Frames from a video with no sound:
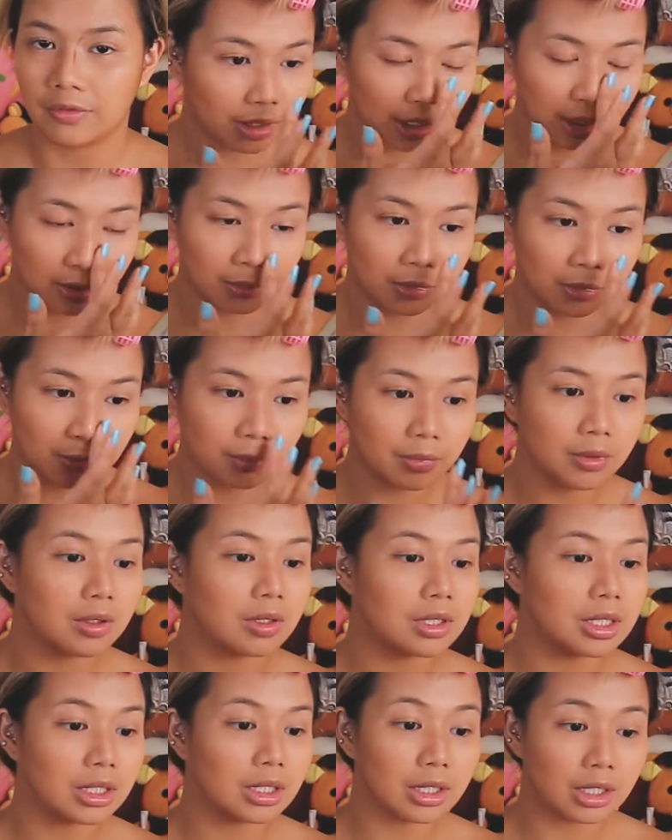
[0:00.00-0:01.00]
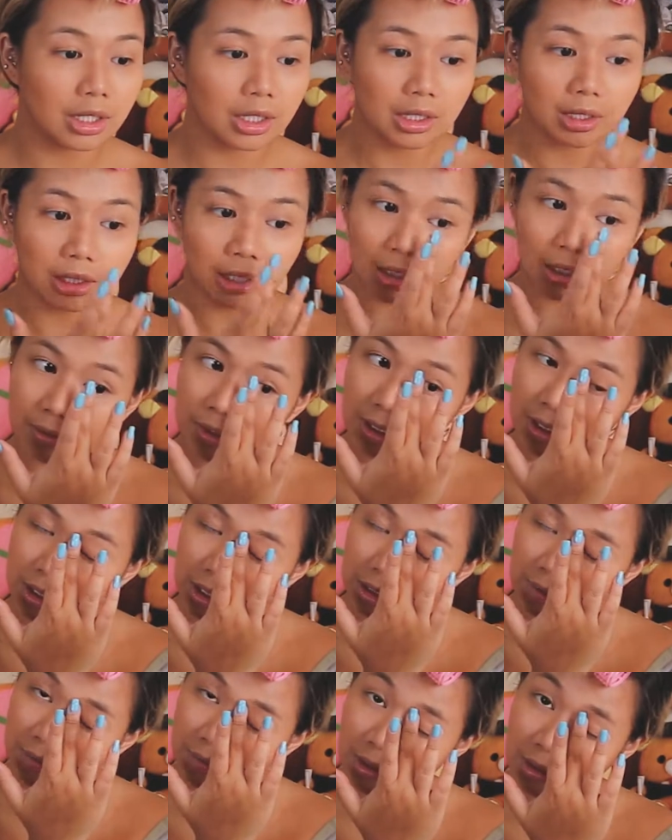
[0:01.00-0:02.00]
I remember as a kid, I was
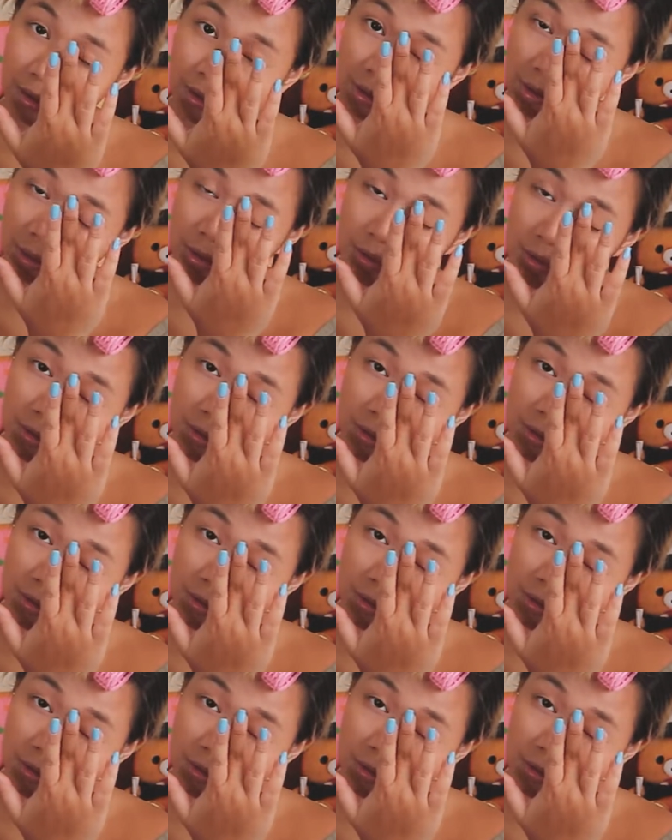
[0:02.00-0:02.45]
given